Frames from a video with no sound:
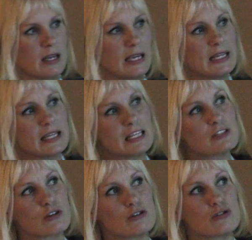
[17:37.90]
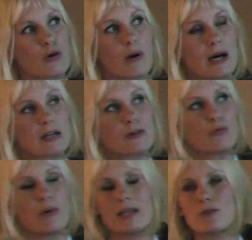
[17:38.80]
Heating is also
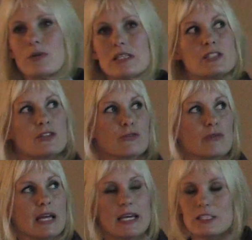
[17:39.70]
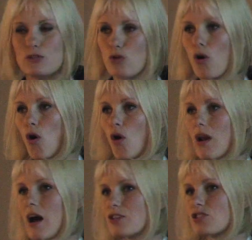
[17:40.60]
one question related to all
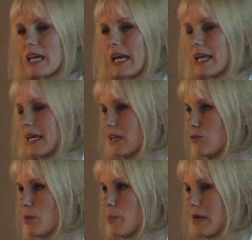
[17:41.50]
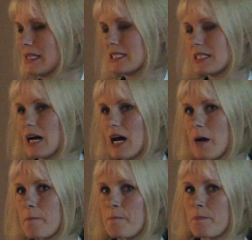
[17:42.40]
large-scale equipments.
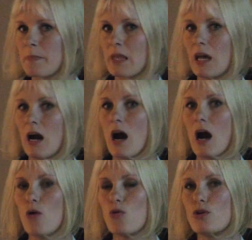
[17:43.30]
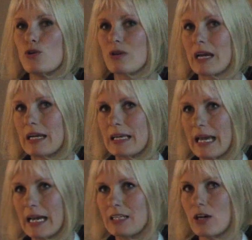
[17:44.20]
How you can
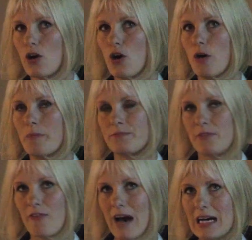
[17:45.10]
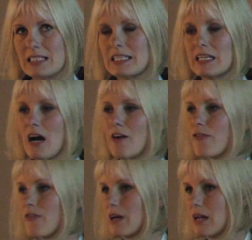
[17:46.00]
get fast
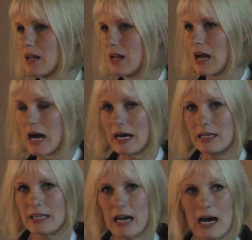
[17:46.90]
enough and